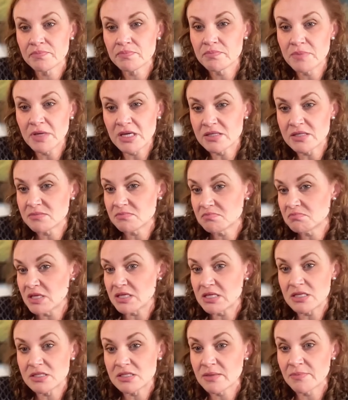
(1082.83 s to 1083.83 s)
because they
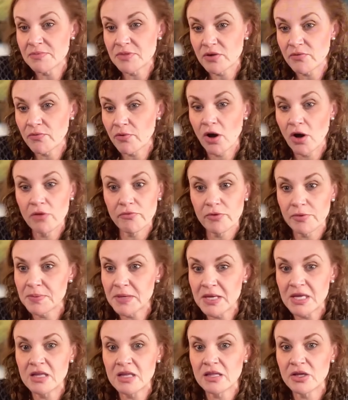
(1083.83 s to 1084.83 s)
did something wrong
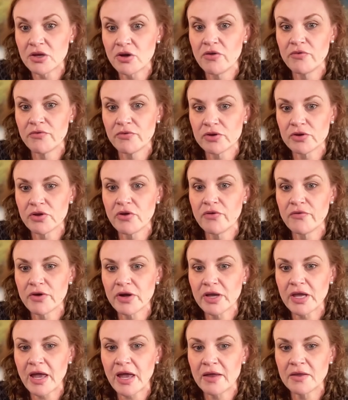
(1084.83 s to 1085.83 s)
repeatedly over and over
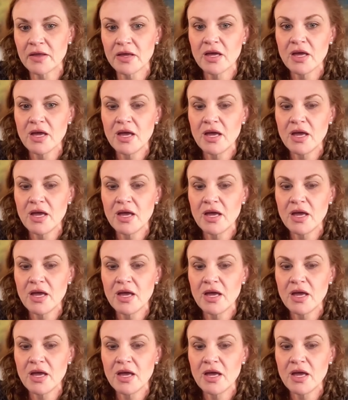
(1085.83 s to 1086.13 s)
again.